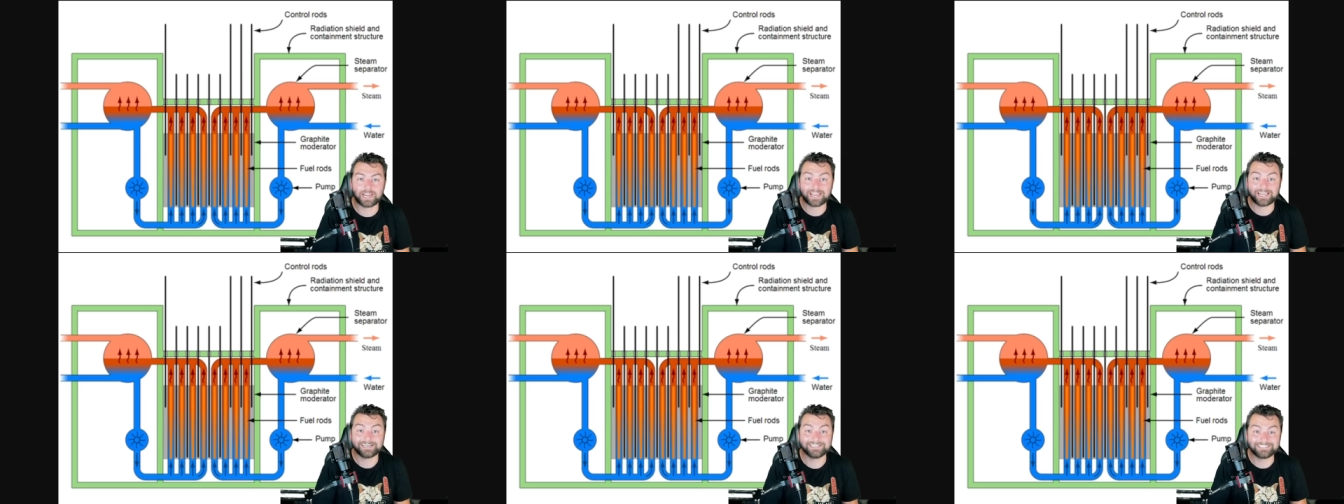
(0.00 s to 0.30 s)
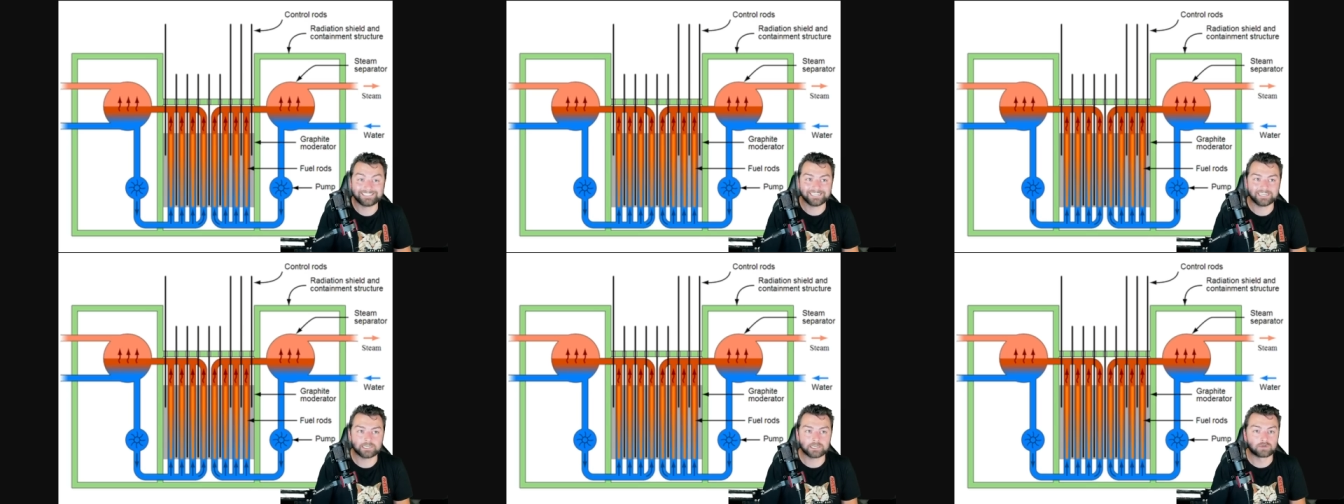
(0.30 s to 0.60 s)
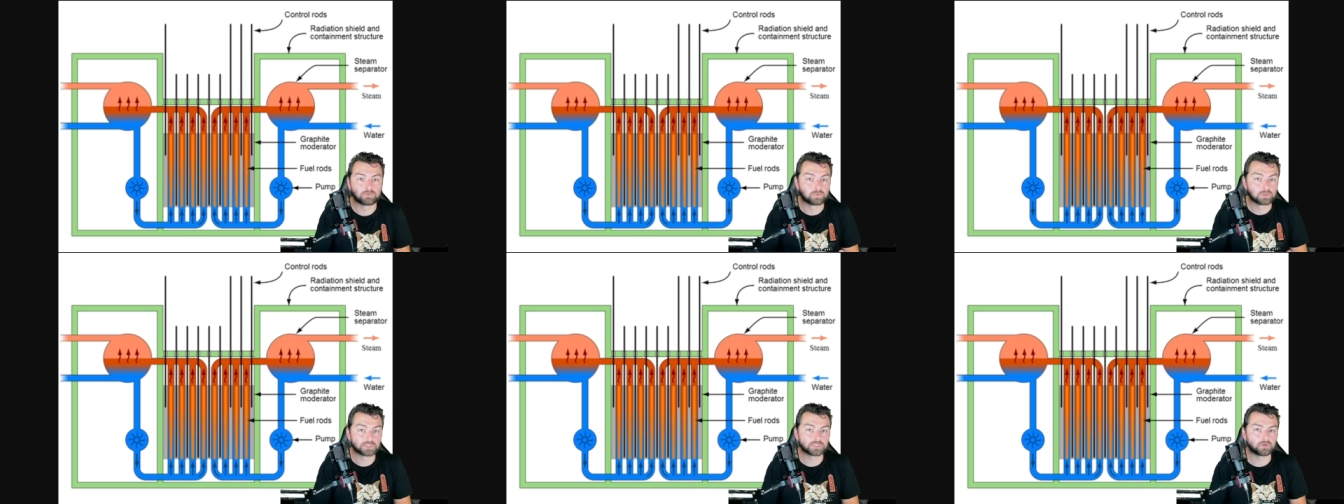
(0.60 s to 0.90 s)
and
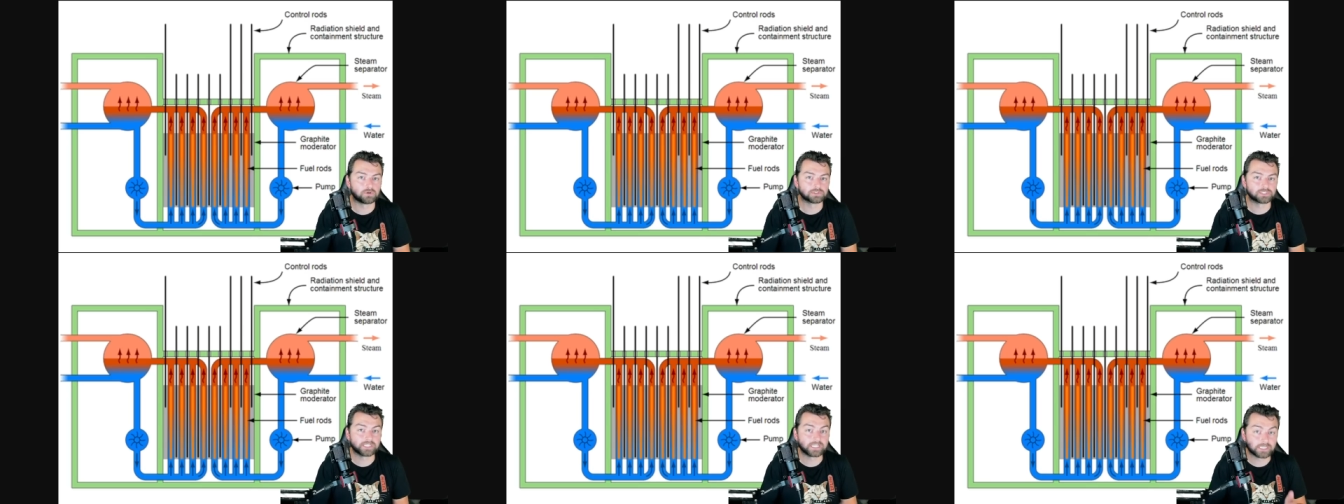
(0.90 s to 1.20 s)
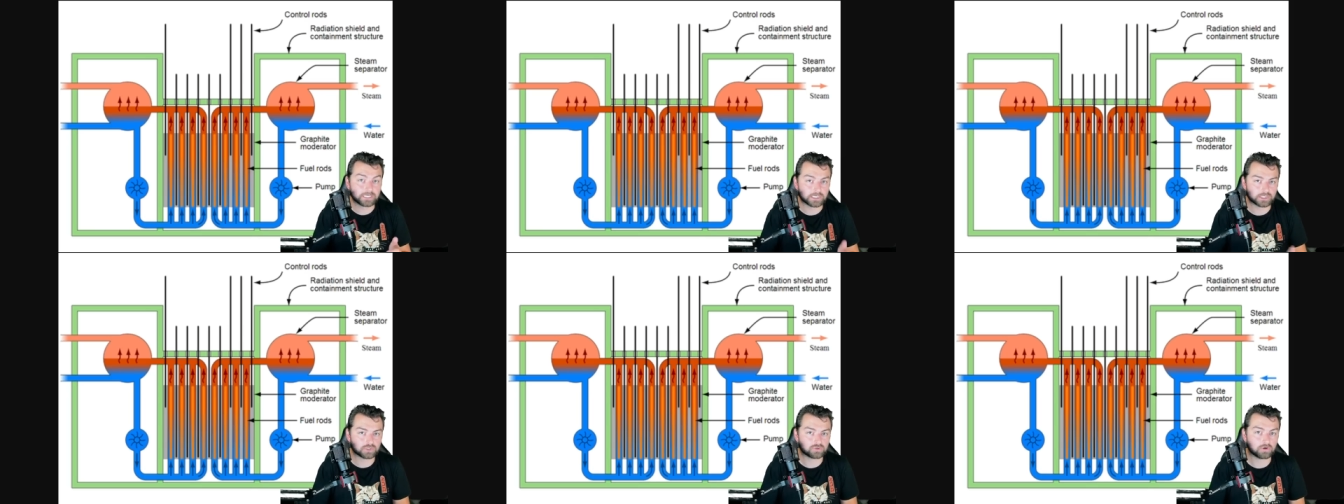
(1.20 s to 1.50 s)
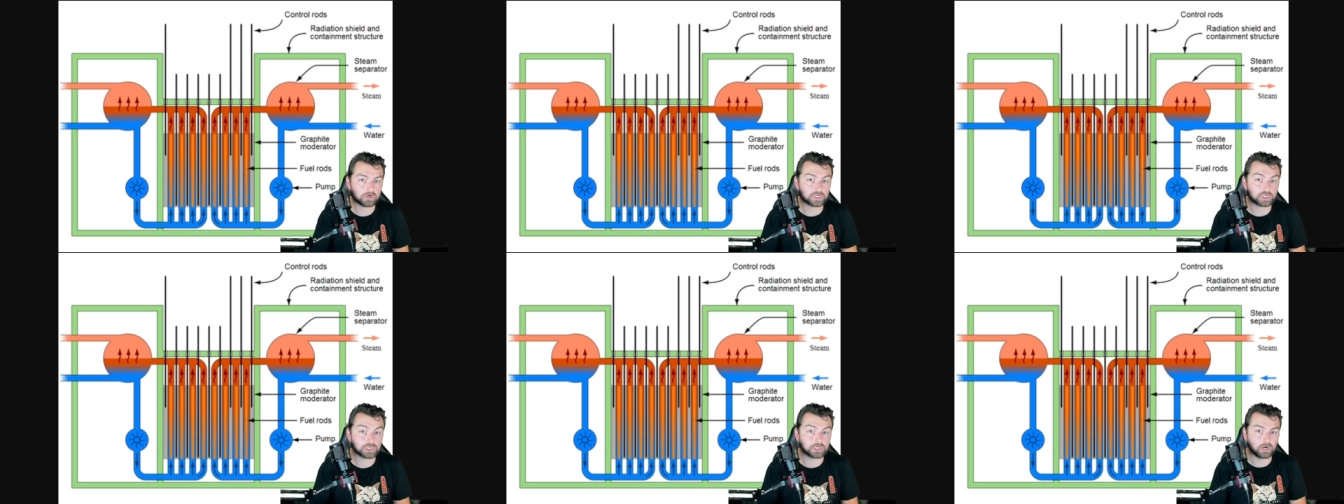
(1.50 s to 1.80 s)
did result in the
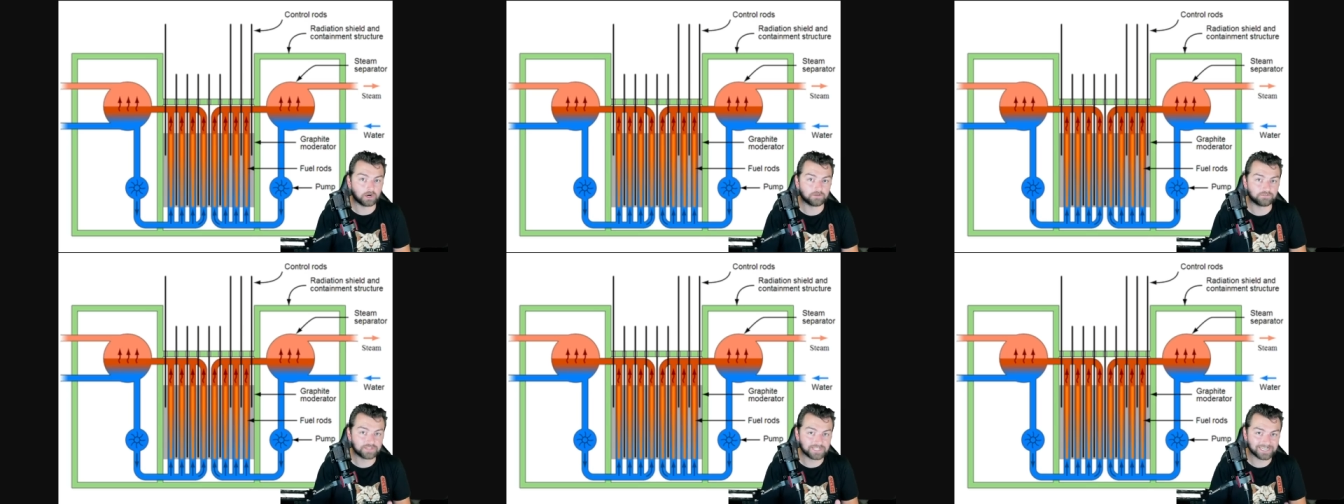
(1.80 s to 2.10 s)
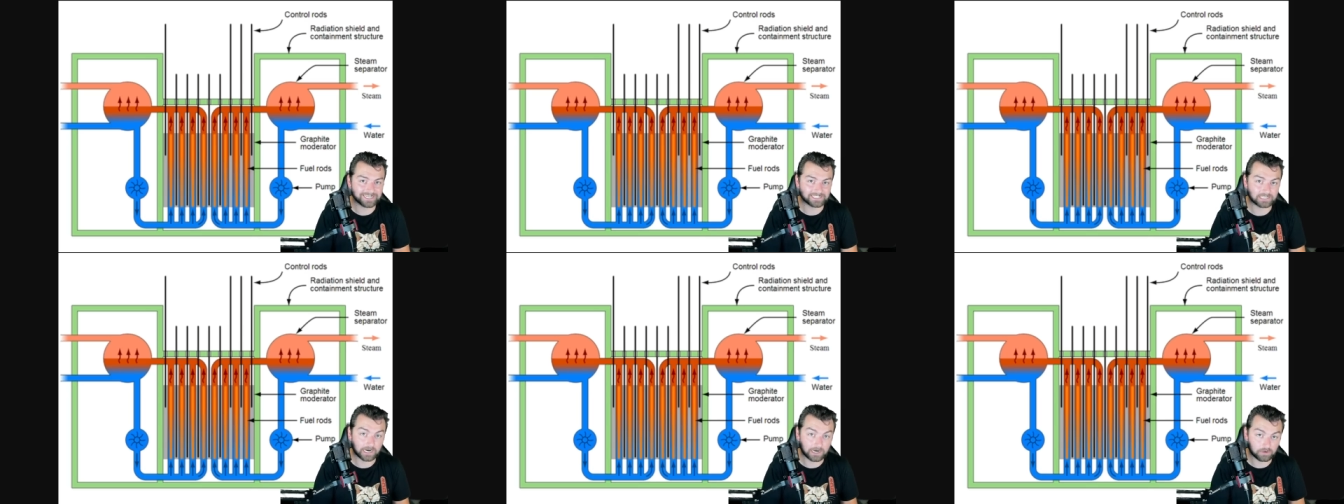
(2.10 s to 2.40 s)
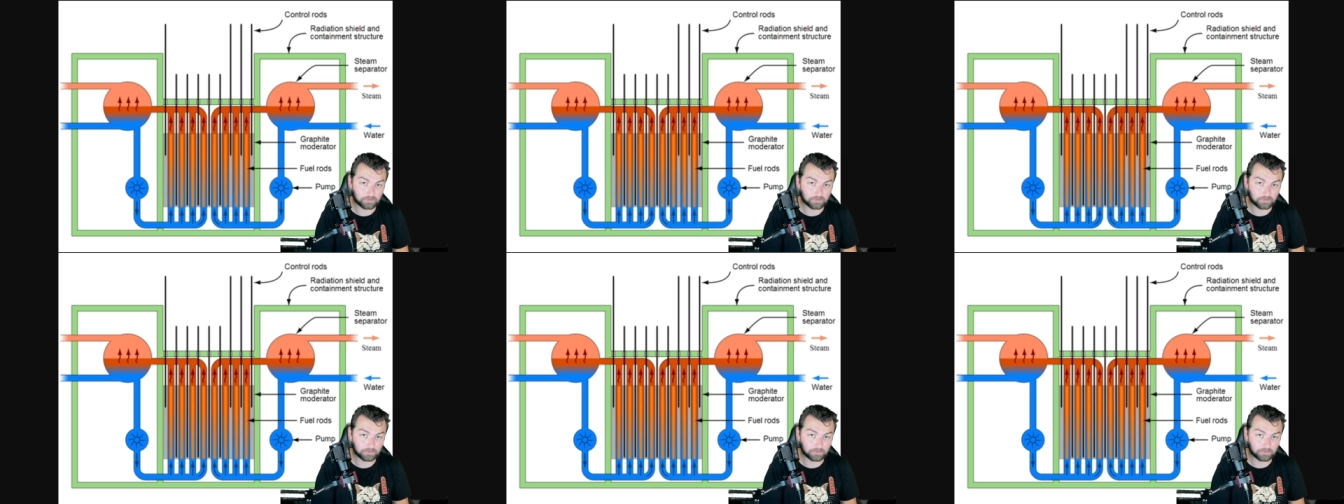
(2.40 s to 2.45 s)
destruction of the entire